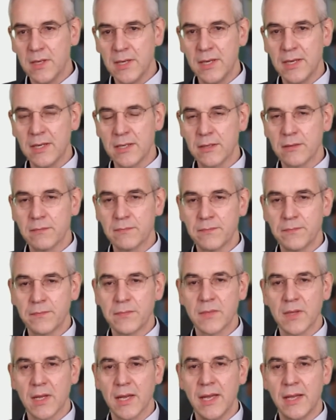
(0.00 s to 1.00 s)

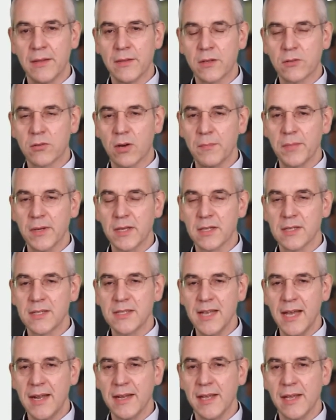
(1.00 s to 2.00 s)
um, in the tropical
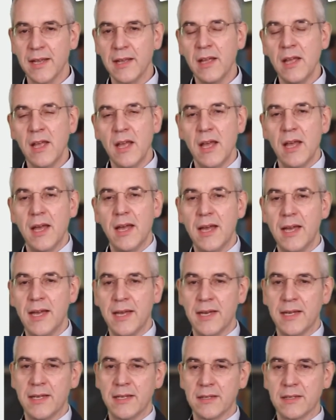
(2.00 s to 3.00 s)
setting,
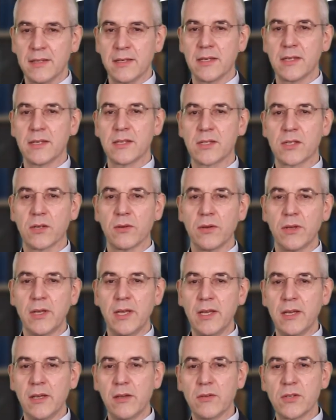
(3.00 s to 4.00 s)
and uh, so
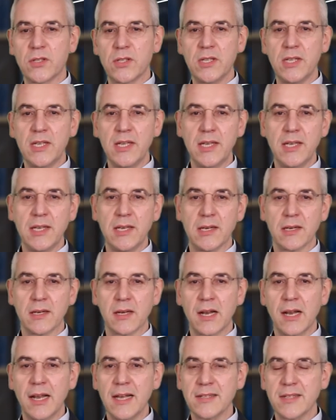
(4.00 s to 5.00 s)
here you see a
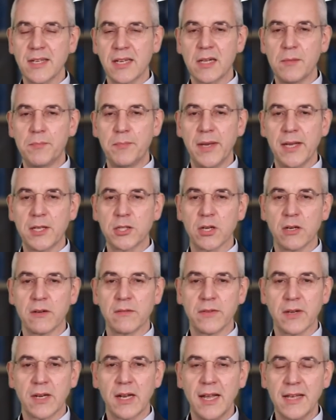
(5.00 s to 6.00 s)
classical picture
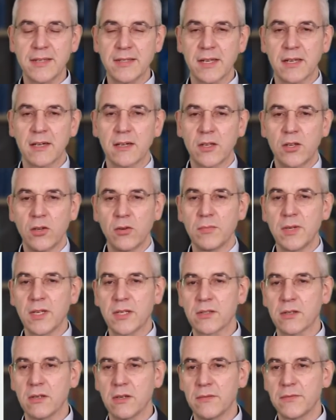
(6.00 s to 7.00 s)
of a classical cubic
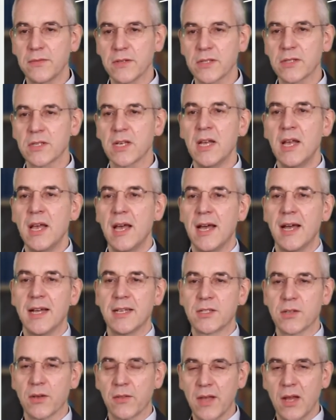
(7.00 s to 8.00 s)
surface.
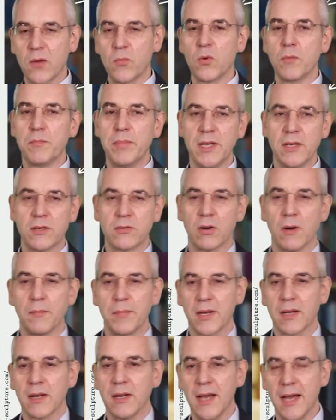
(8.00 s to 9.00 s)
And so that would be
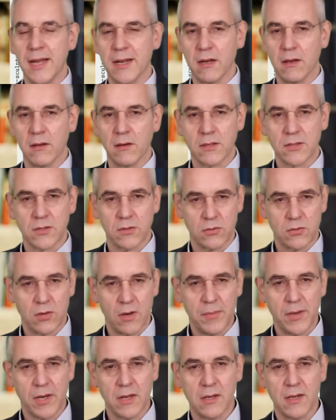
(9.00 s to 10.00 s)
tropical analog. So
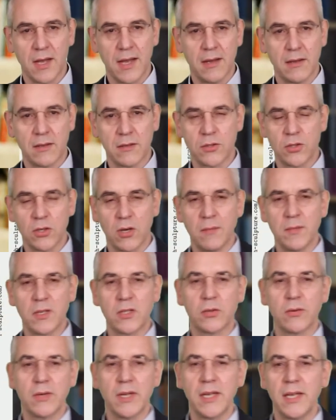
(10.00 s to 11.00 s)
tropical uh, uh,
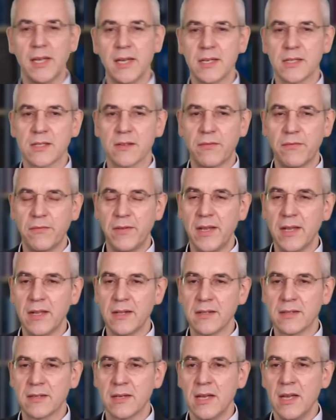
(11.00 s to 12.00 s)
geometry is a
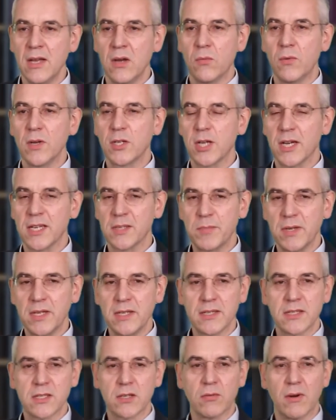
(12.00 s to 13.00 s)
field which has been
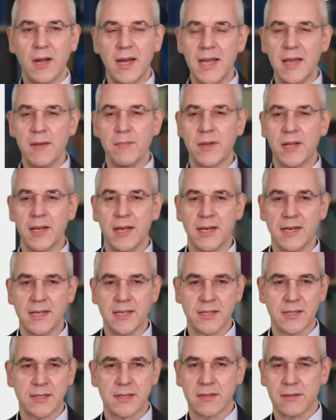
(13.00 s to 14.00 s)
described
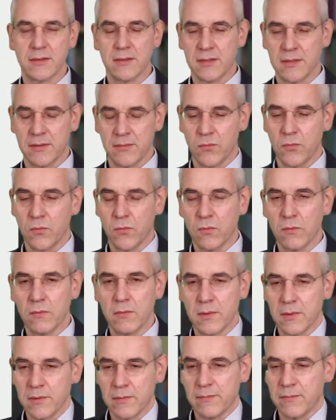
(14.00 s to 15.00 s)
as um,
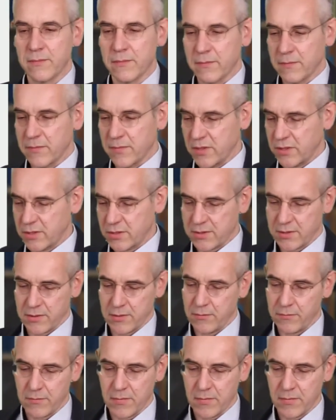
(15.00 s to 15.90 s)
um, it's uh,